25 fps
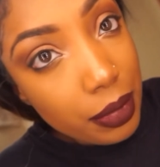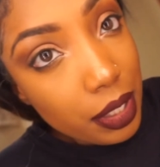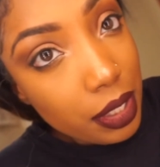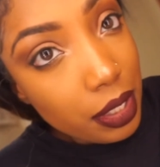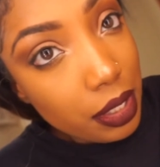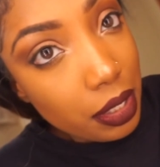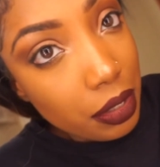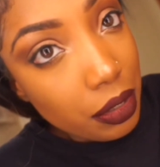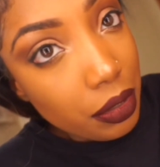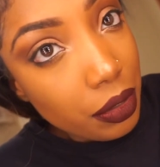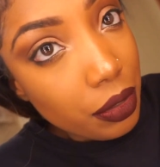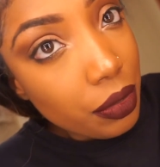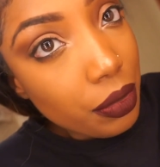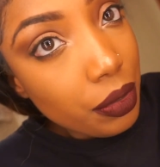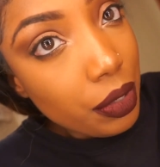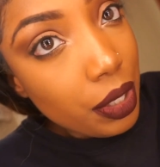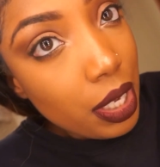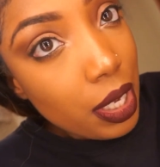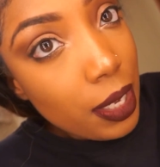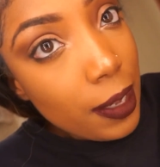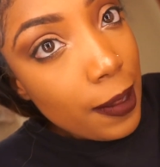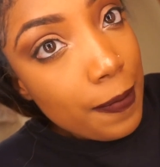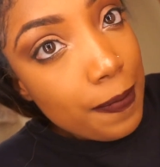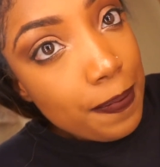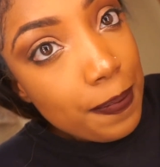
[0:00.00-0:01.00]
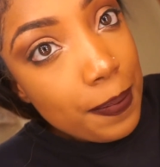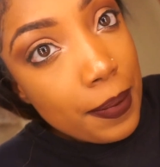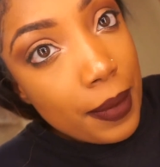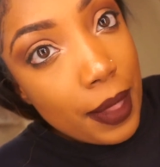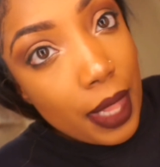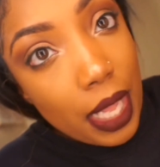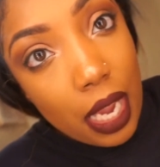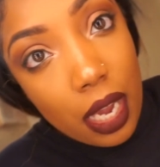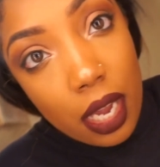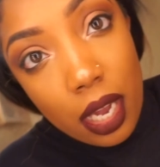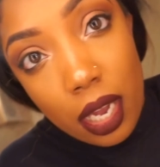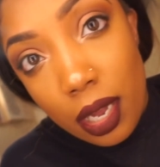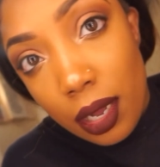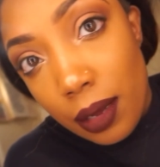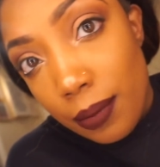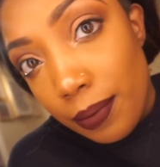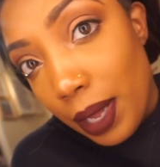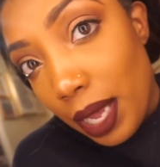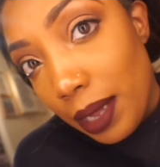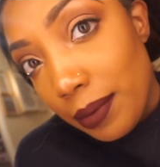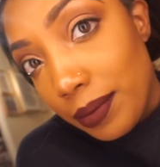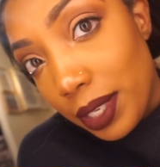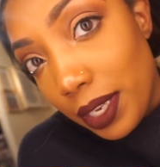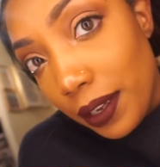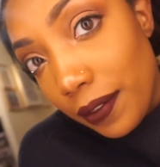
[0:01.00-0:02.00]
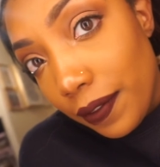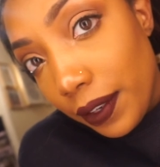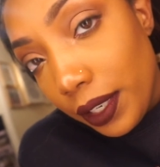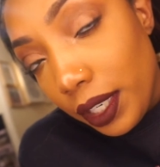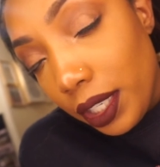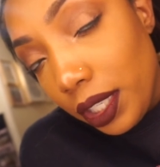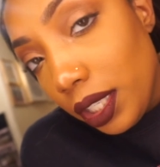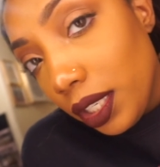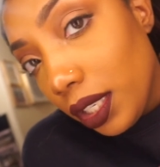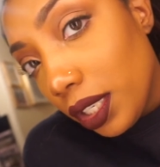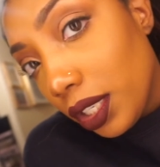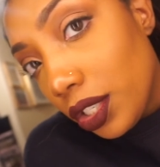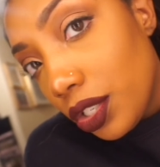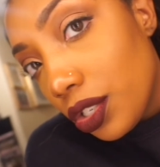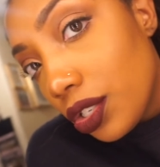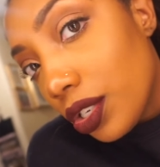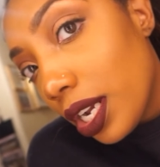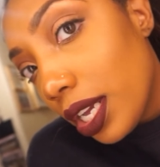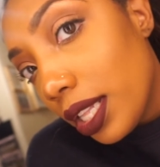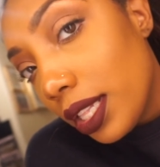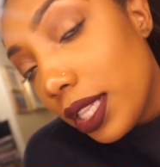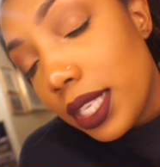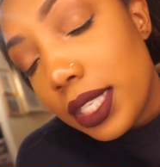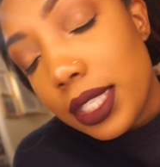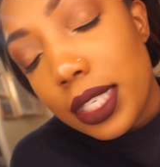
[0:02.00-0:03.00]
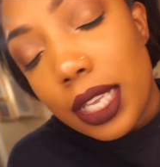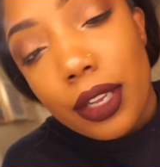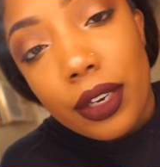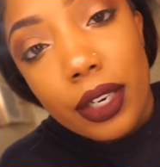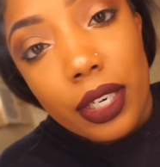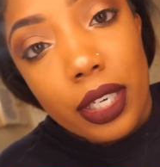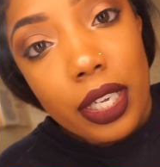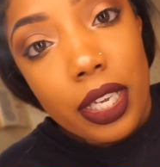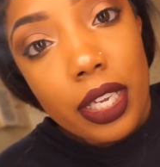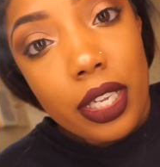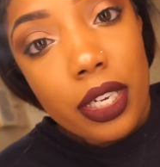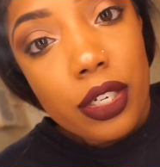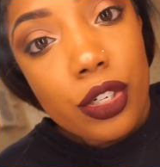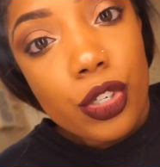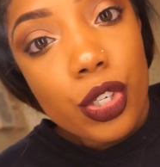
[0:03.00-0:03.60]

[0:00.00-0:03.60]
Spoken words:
So I'm definitely gonna try this out again,